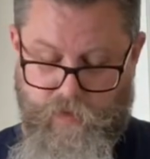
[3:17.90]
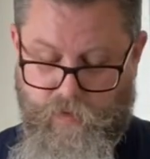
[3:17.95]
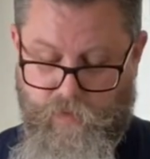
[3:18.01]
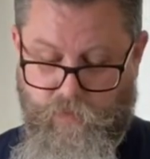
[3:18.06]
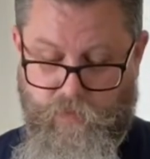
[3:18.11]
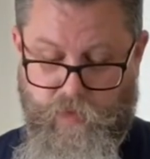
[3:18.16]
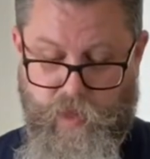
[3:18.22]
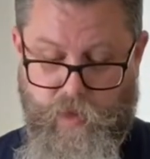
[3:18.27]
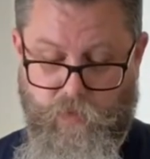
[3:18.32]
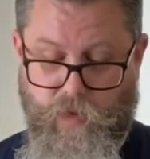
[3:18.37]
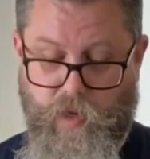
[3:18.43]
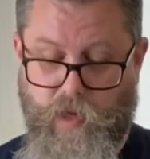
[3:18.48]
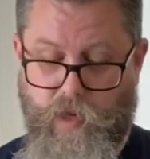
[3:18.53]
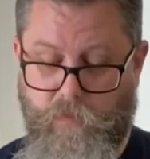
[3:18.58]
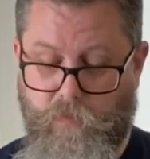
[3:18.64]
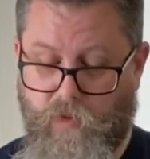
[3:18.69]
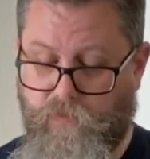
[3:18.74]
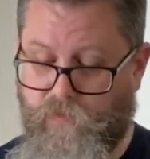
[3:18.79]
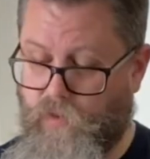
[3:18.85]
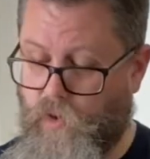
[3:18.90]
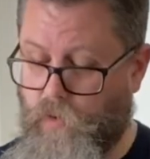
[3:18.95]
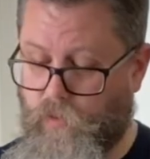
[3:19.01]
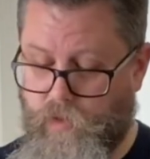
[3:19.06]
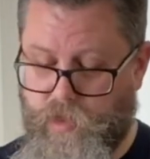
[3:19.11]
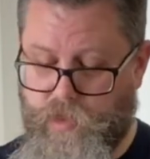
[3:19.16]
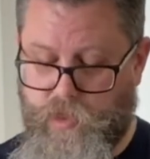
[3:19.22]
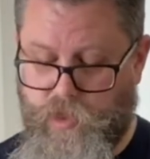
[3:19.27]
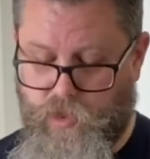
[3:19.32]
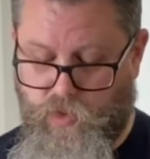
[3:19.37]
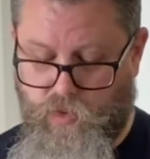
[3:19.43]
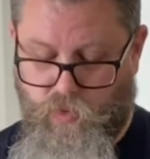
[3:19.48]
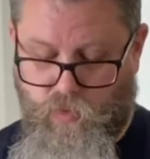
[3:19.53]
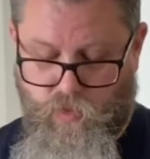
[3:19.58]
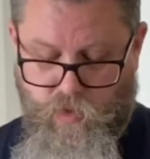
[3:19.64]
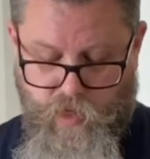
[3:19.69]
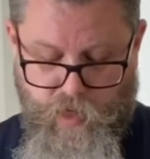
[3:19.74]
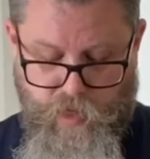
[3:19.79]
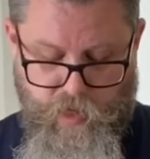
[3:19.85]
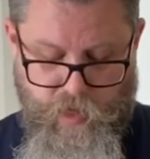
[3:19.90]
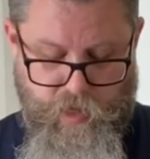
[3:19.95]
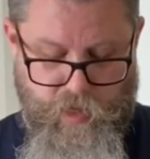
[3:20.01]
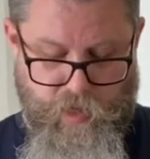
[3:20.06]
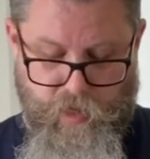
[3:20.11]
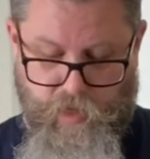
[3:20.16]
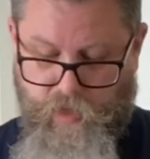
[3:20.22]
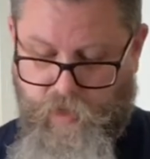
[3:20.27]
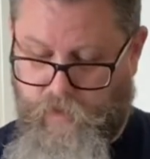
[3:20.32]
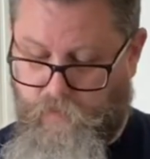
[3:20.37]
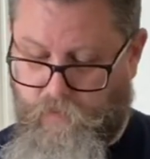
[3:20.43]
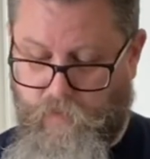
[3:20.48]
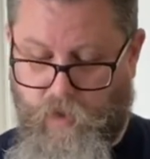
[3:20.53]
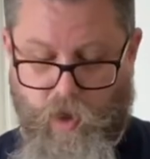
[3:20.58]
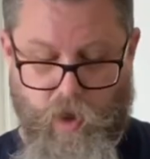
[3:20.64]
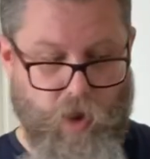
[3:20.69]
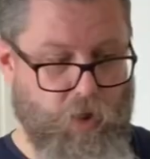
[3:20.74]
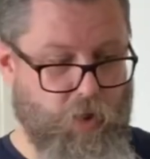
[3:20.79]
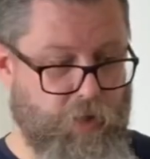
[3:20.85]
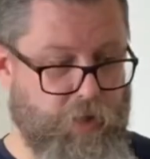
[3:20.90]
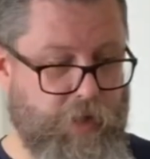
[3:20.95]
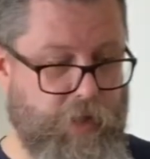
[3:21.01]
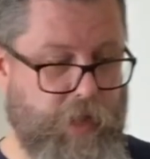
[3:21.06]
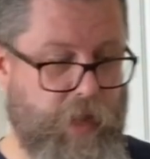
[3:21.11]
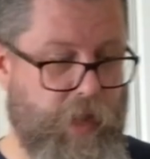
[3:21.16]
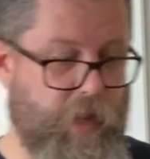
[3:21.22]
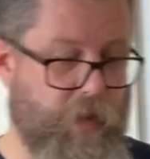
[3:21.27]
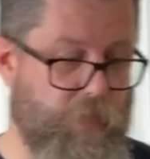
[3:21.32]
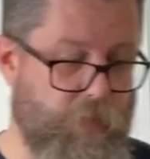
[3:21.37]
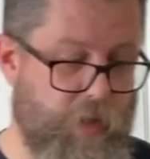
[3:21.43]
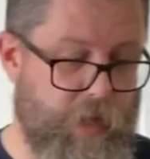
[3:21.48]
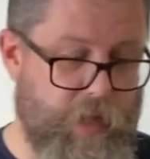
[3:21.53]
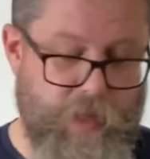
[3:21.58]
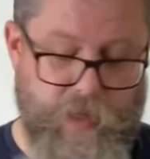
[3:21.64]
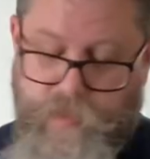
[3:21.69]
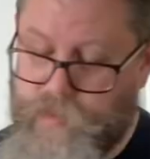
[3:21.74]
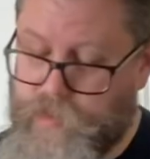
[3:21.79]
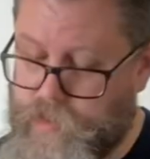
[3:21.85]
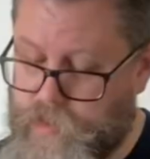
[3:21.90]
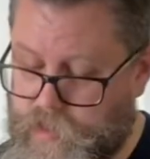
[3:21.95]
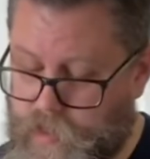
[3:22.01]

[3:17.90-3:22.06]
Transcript: Then we're going to move forward to our ingredients.